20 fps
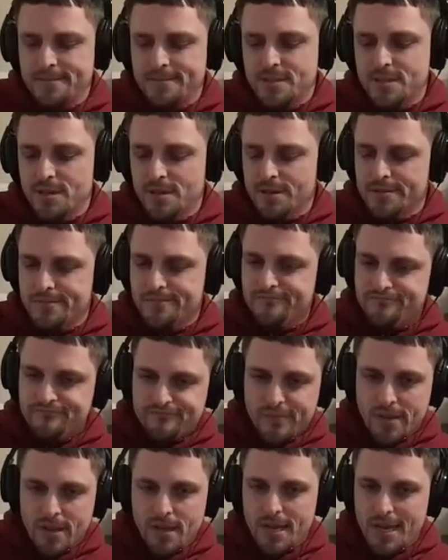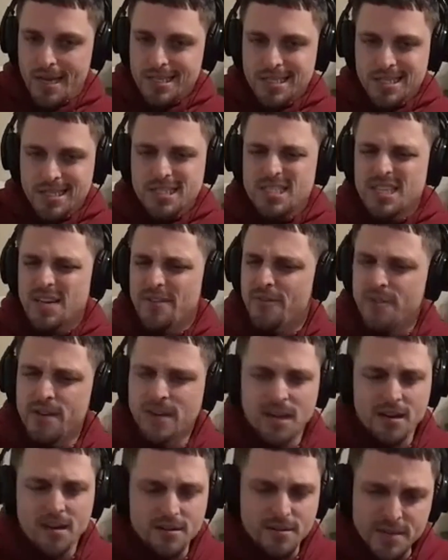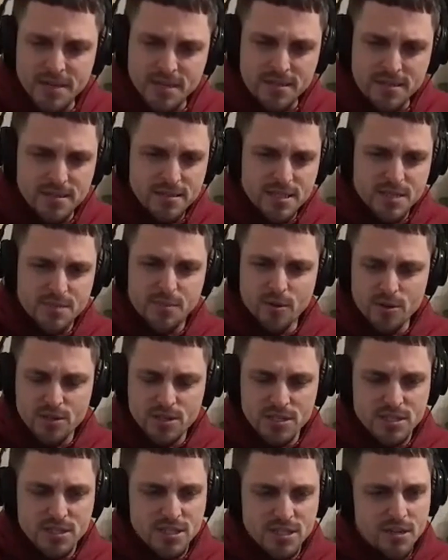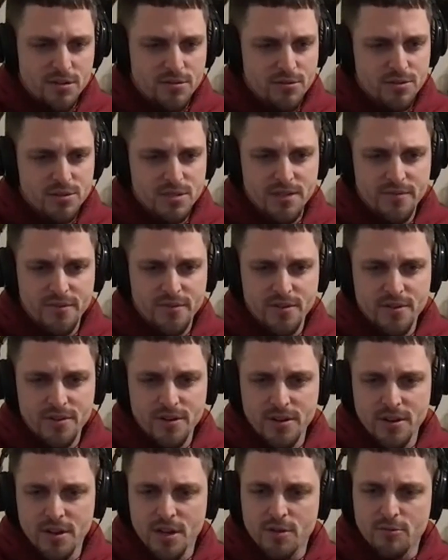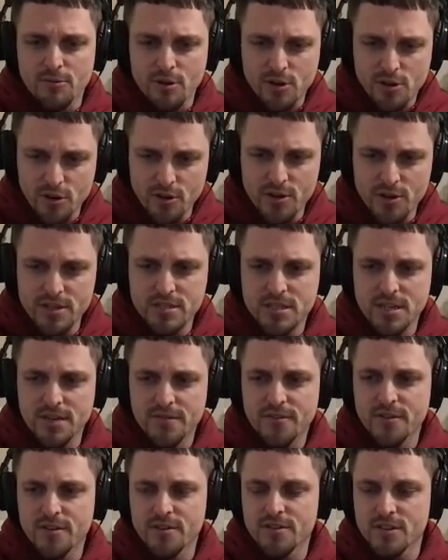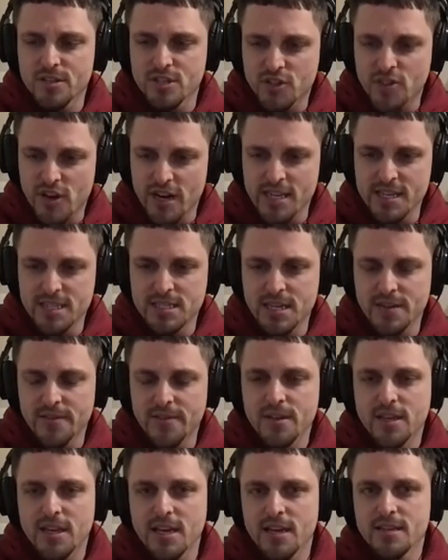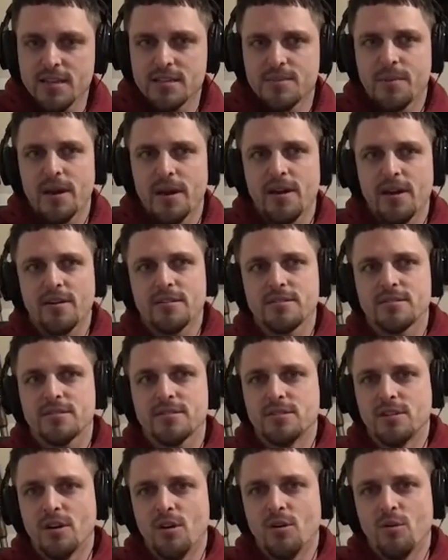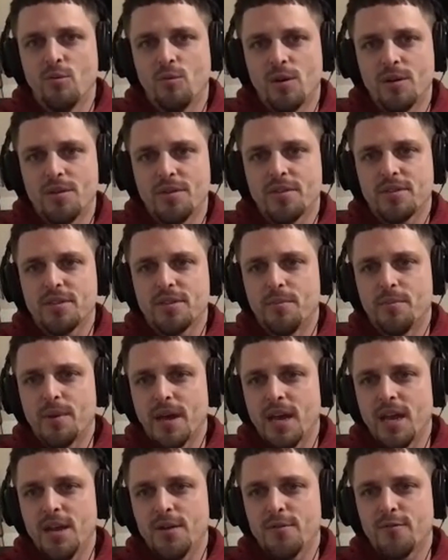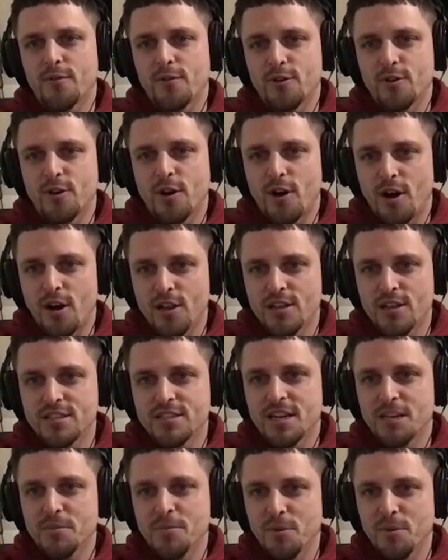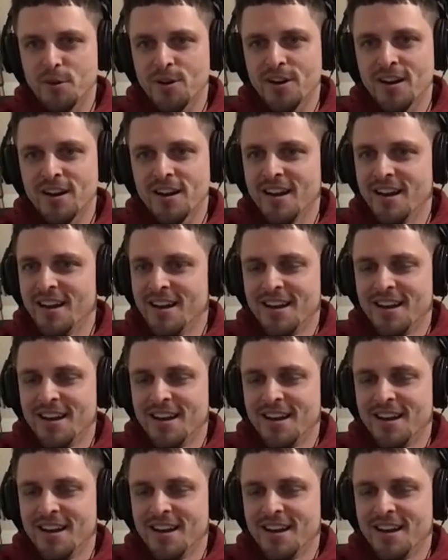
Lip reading: So it's just different now. Sports in general is different. Recruiting is different. The training is different. Kids, parents don't want to pay for college anymore.